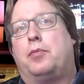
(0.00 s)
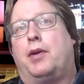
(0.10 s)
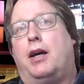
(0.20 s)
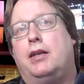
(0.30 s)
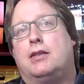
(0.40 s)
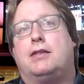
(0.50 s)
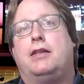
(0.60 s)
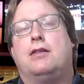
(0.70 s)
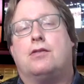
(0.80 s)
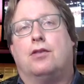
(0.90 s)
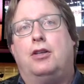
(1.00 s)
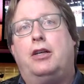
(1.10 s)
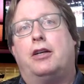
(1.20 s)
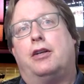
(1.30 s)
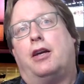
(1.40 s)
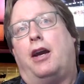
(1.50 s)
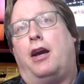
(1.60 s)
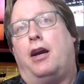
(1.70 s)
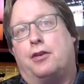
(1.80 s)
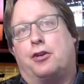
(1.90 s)
behind the scenes look
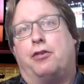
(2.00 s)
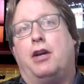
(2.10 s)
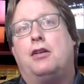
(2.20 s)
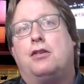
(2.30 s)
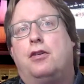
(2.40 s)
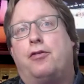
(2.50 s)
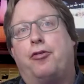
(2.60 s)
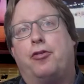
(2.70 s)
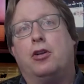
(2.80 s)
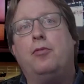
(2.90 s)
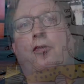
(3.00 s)
at the creation of a film